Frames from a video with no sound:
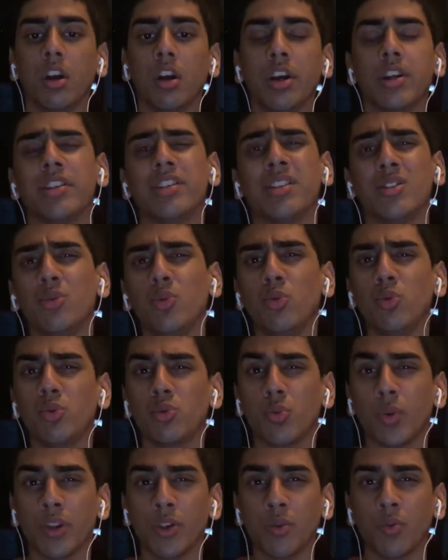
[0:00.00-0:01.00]
It's
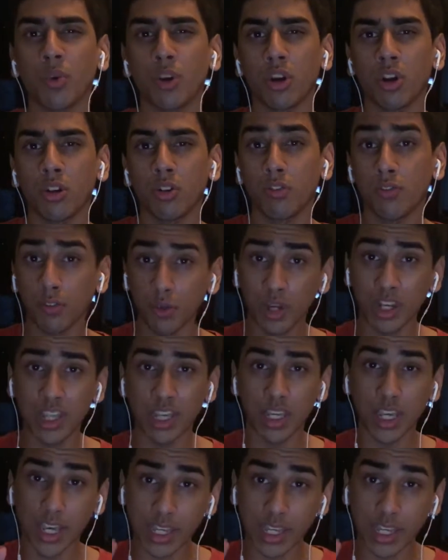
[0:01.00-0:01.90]
used when you want to fully